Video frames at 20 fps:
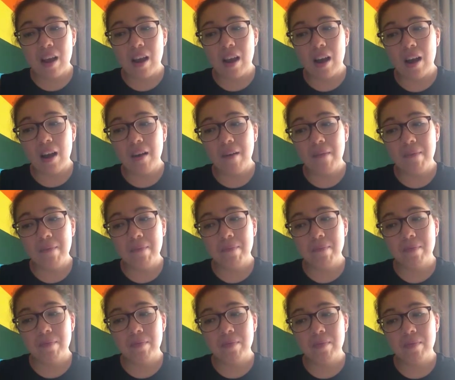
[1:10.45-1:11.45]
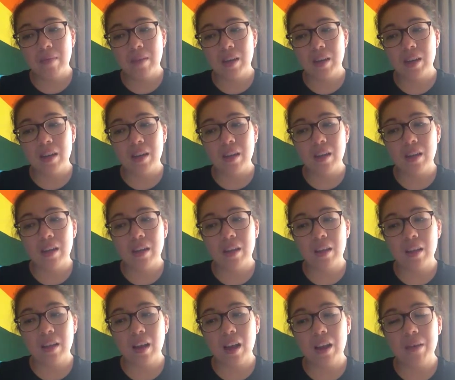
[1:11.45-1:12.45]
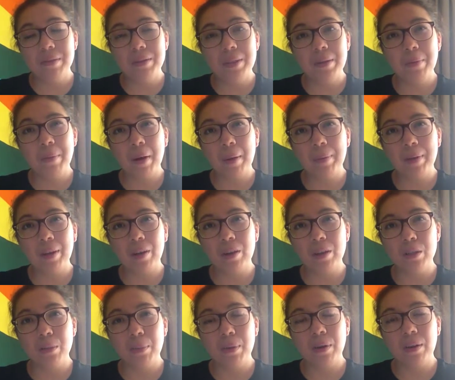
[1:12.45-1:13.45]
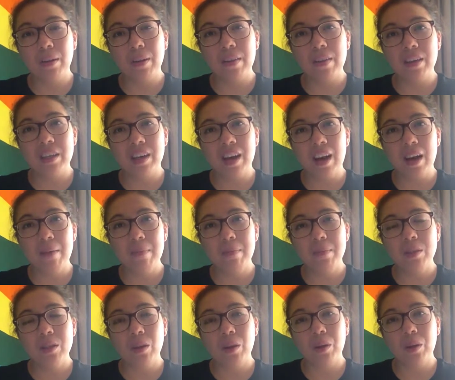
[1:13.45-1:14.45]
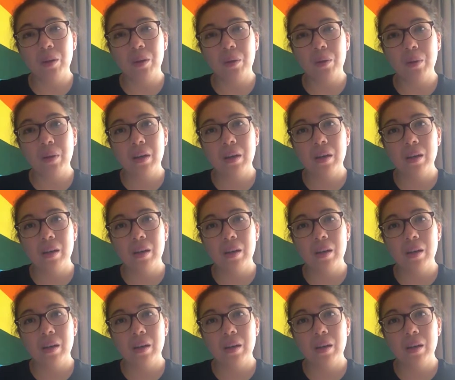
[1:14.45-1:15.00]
I was in public hospital at the time, so